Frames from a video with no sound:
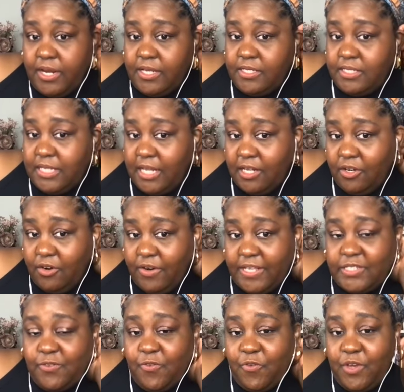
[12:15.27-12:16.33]
telling her
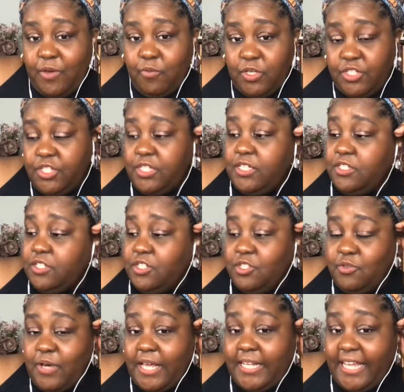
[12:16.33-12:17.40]
as a friend what she needs to
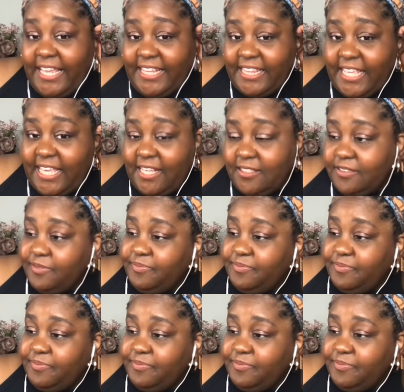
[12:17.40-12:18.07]
do. I like that.